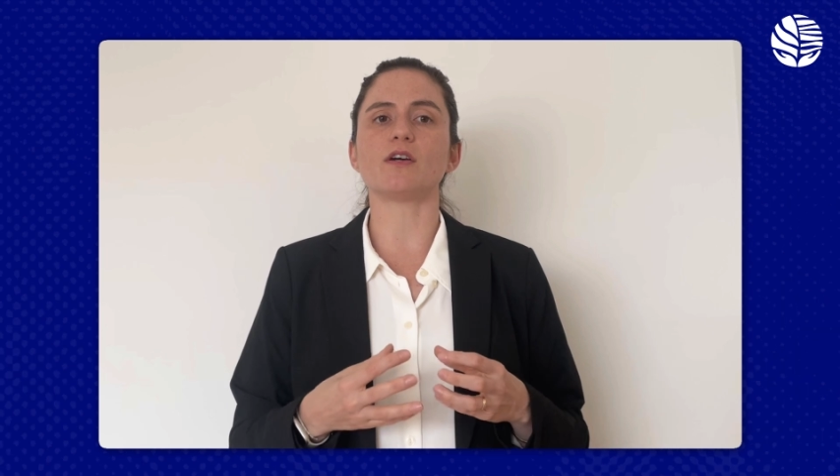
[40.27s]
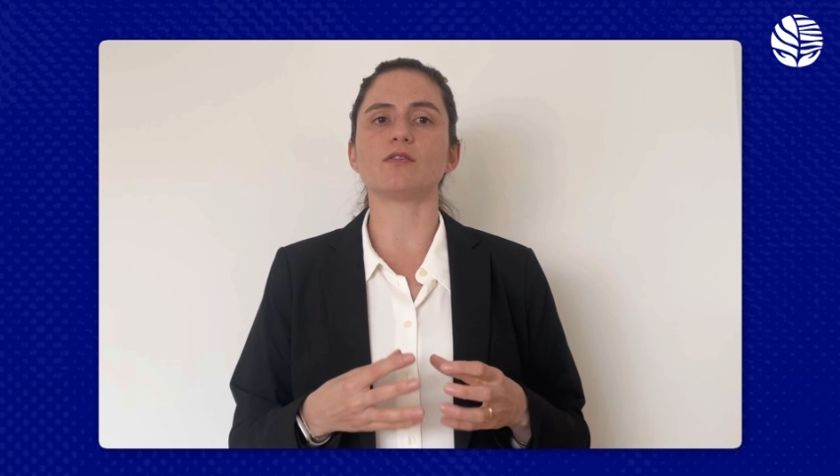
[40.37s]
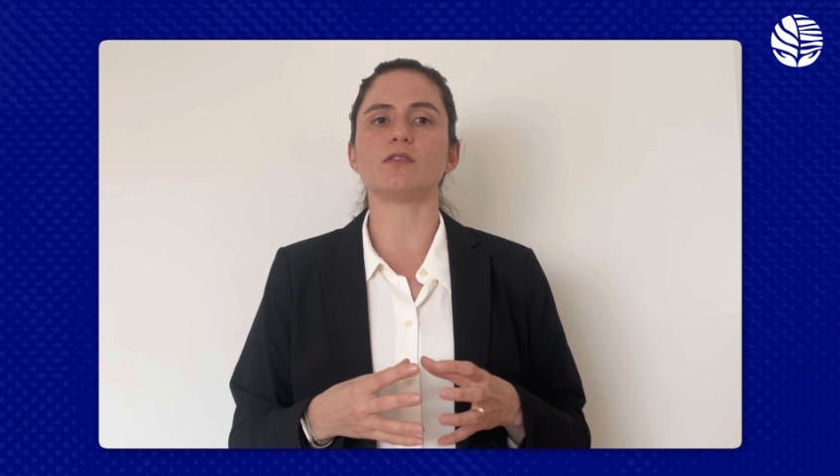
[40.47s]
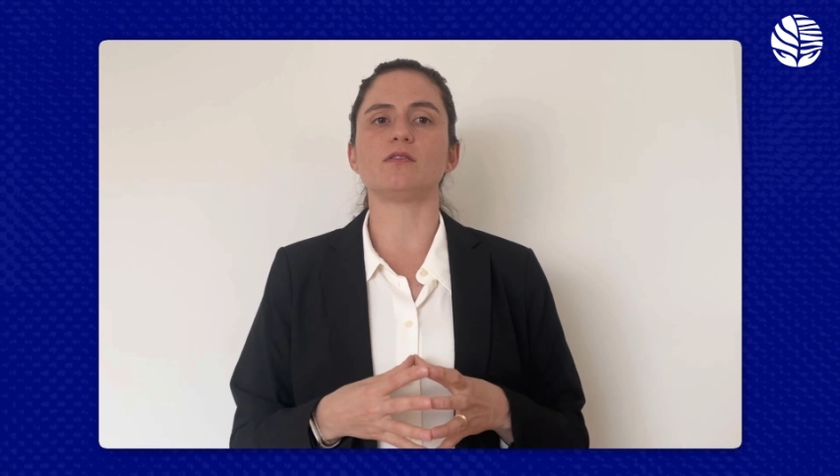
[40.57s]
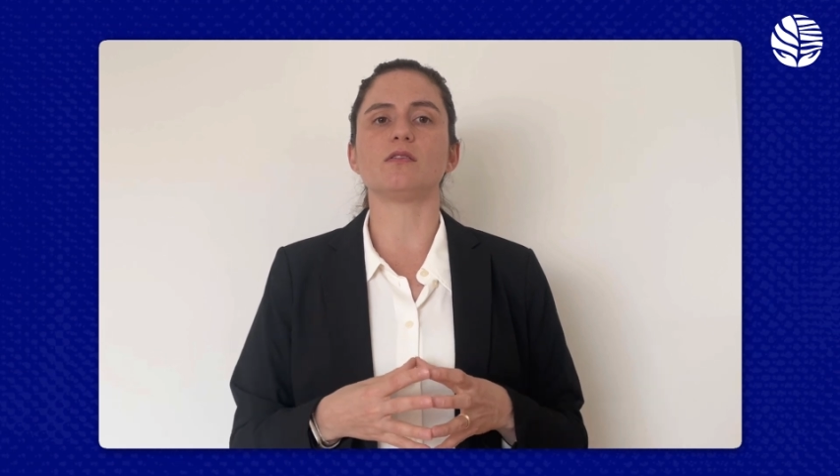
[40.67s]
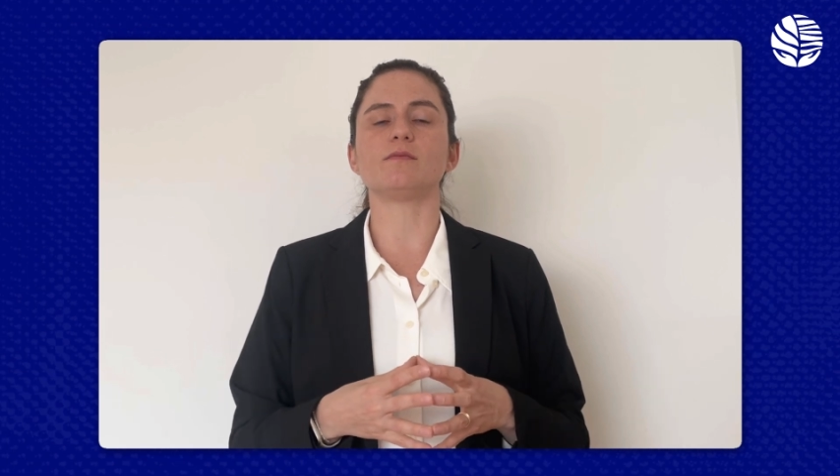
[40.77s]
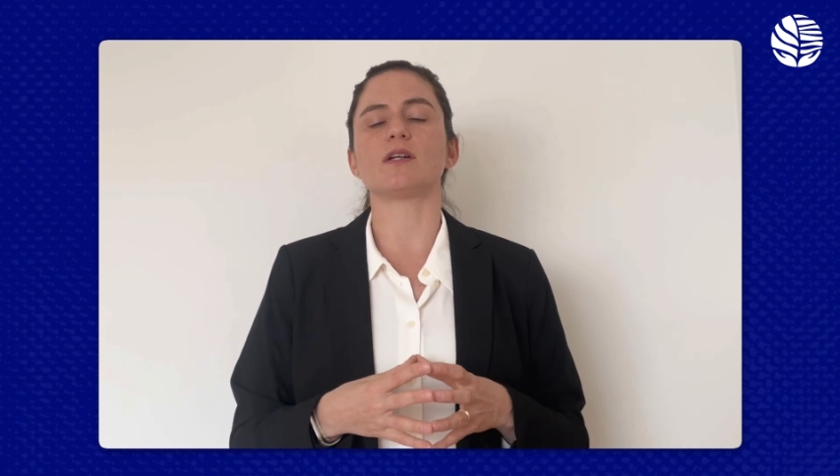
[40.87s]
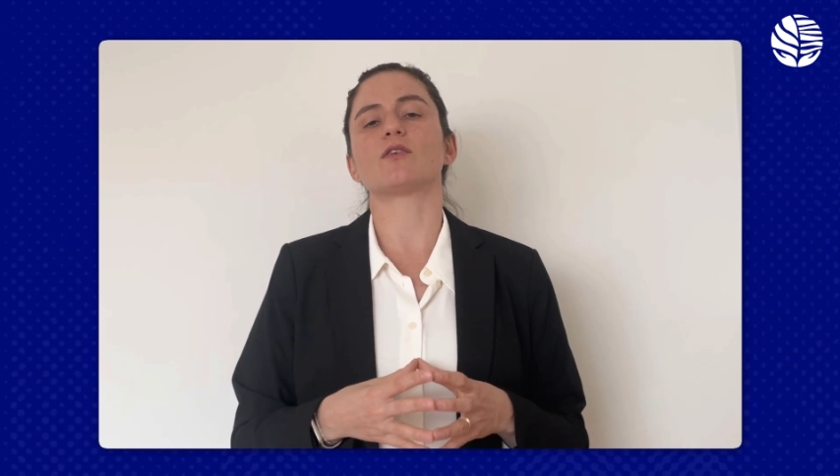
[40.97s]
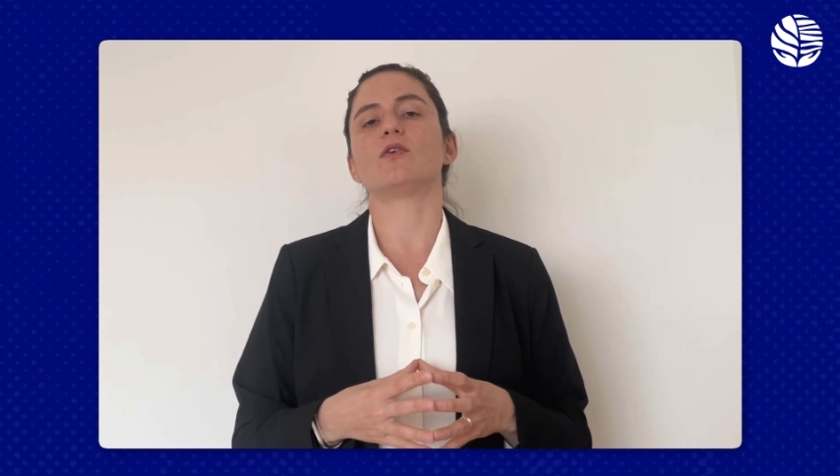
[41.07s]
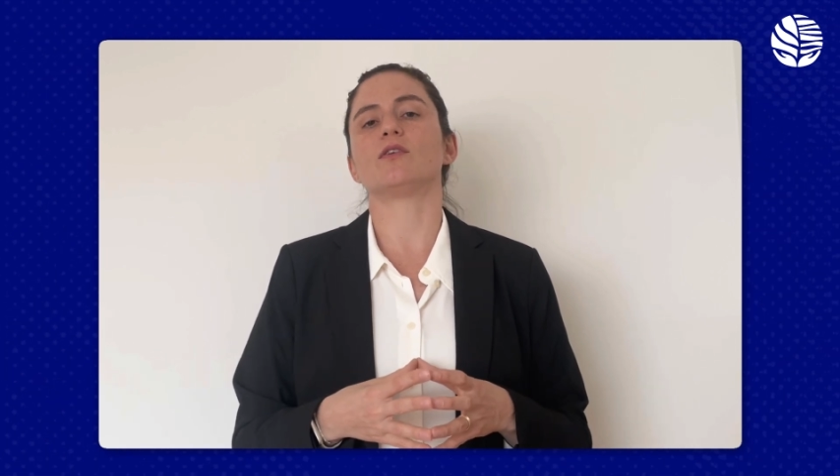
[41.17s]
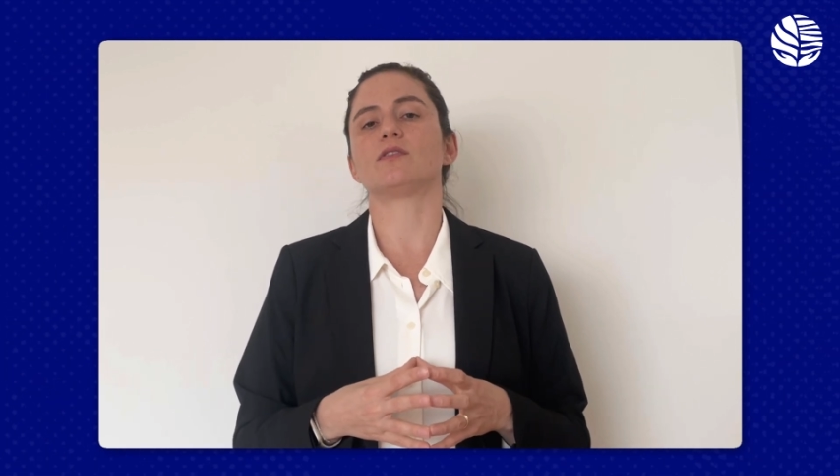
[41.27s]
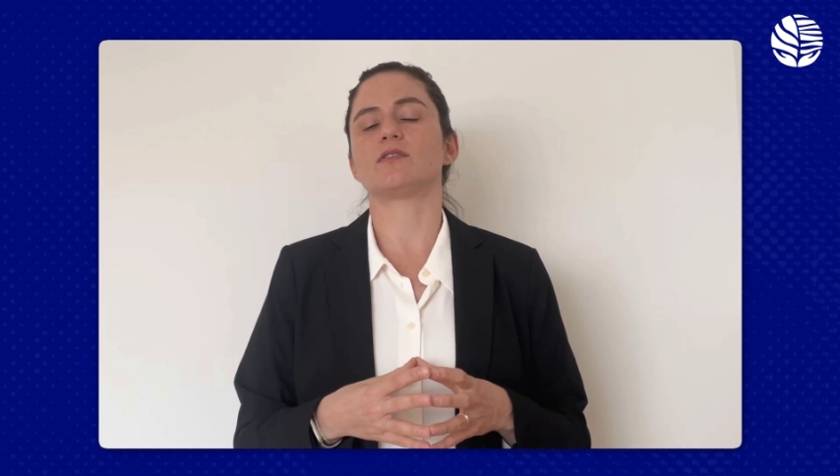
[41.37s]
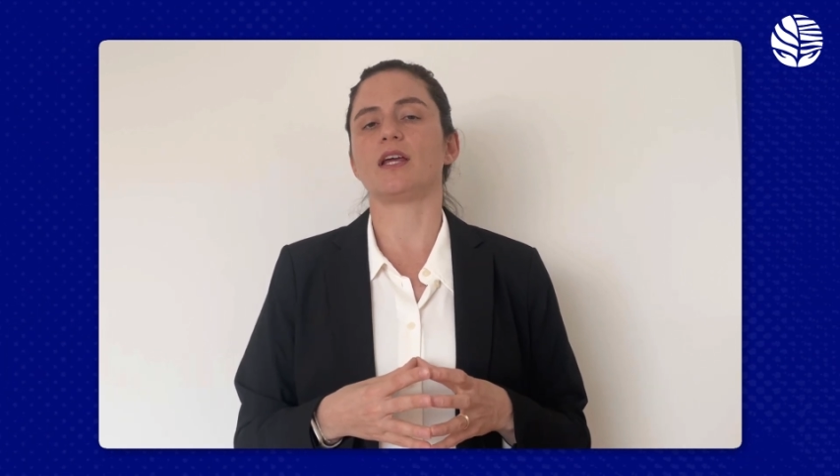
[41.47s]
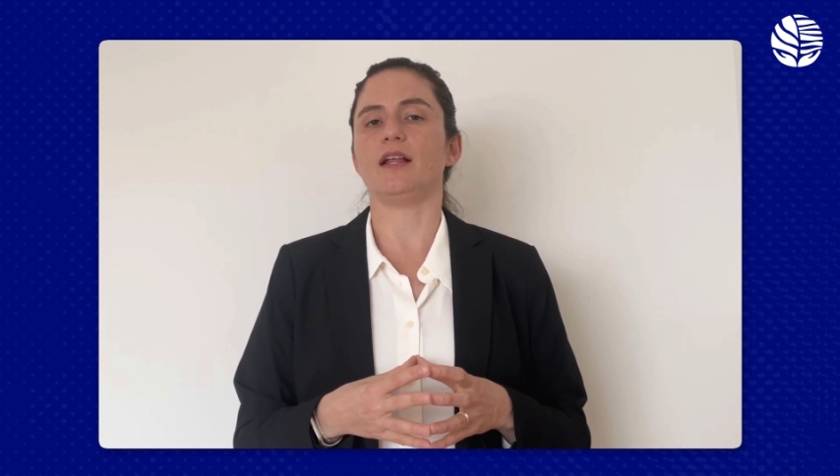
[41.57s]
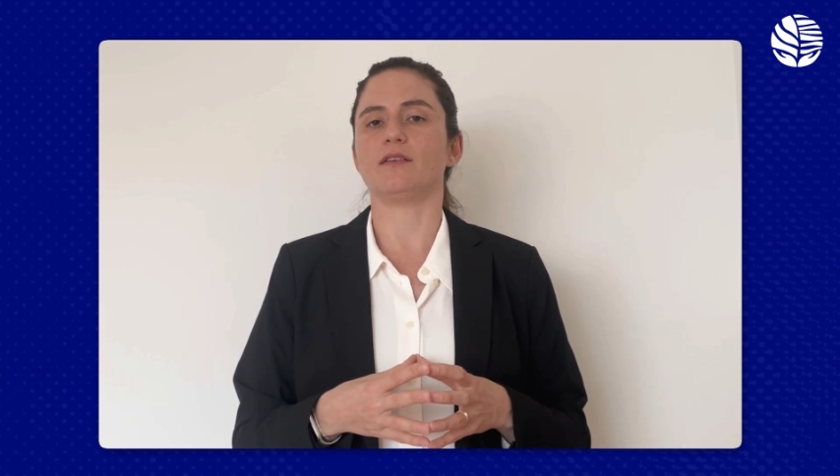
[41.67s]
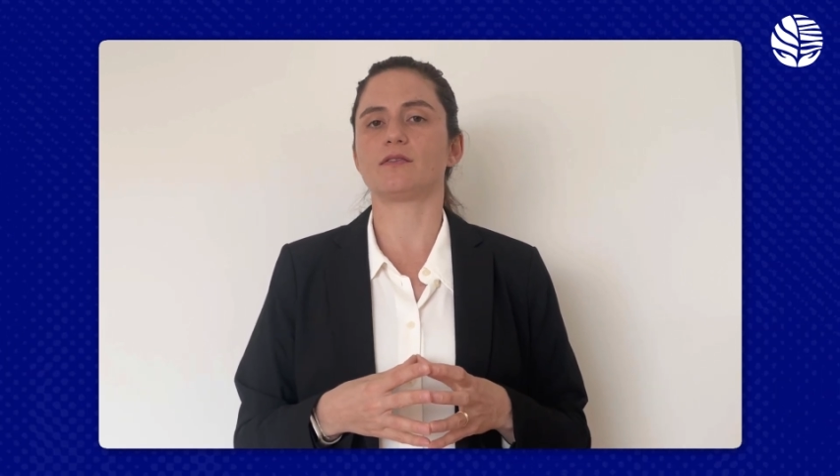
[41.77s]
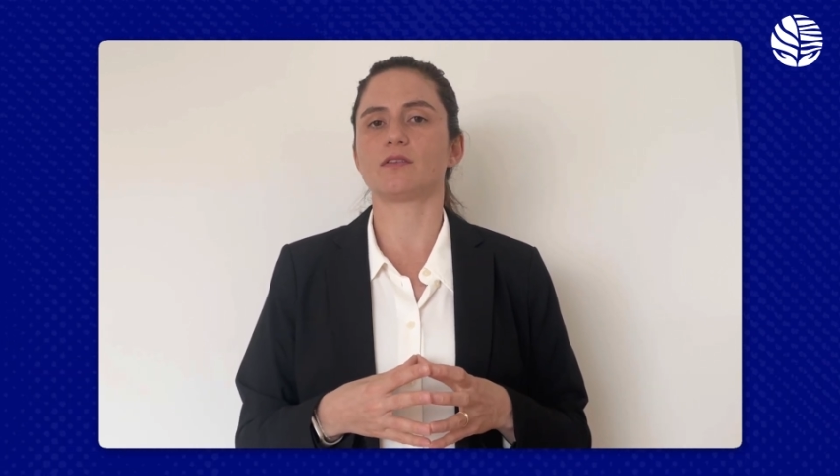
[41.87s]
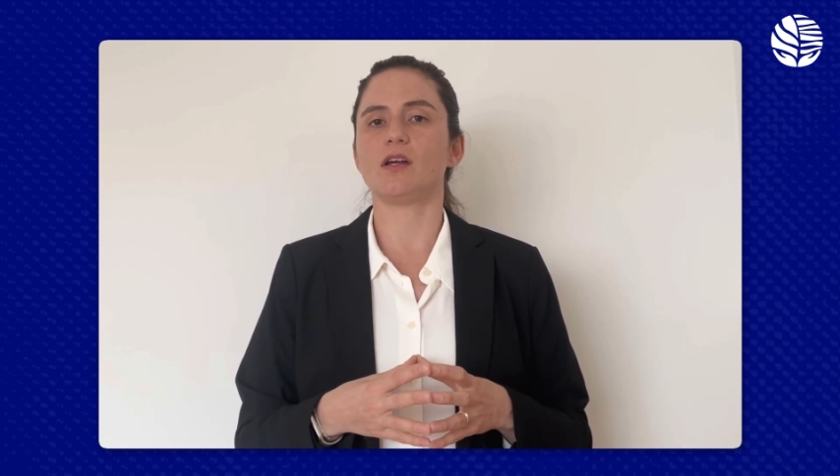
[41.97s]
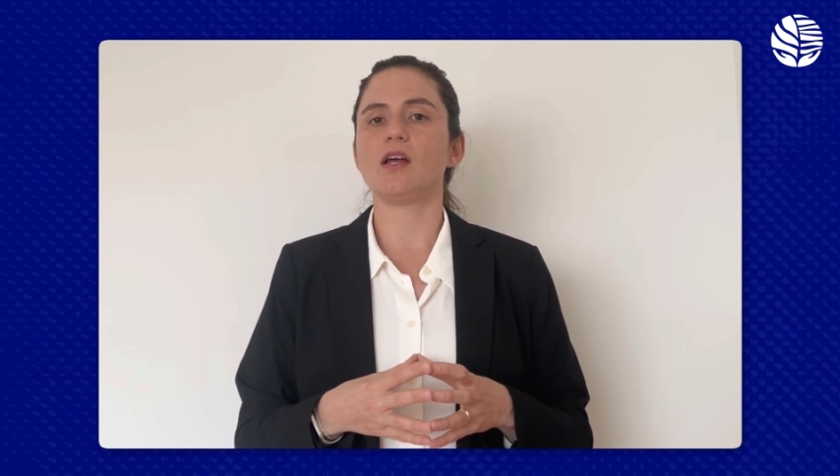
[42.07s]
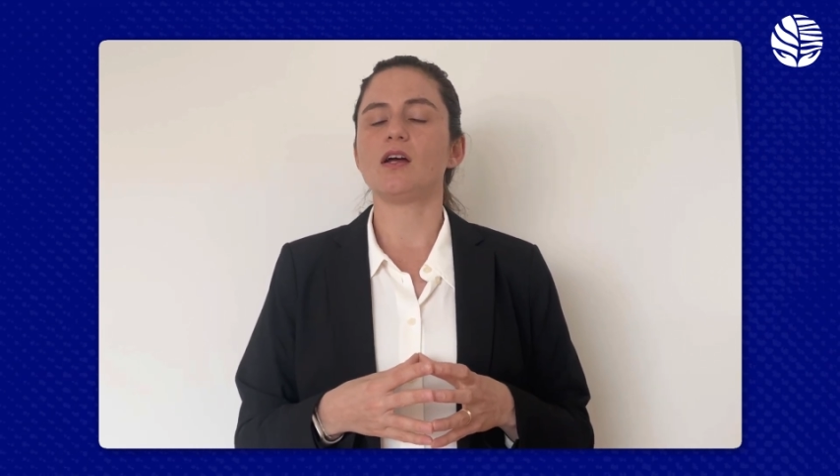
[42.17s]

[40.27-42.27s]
ecosystems across scales.